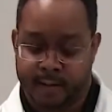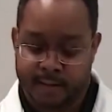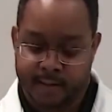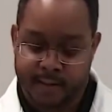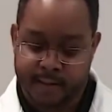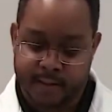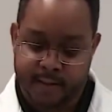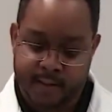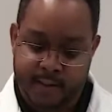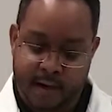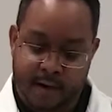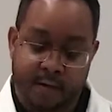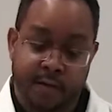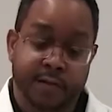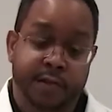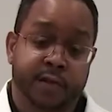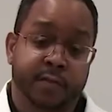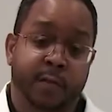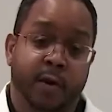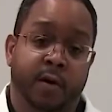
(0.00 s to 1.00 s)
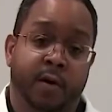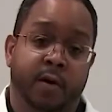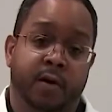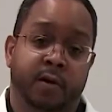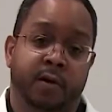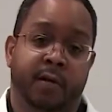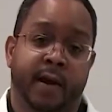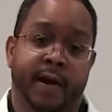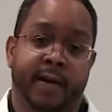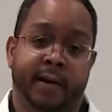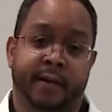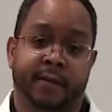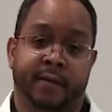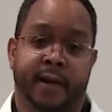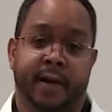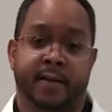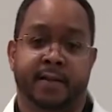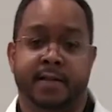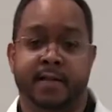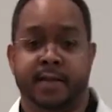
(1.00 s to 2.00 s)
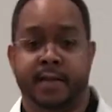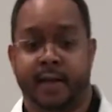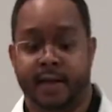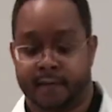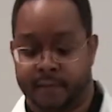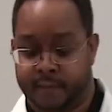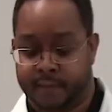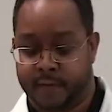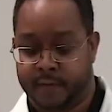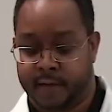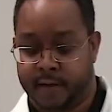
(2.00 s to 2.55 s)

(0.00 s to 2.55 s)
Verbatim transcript: This is our small grinding vial set.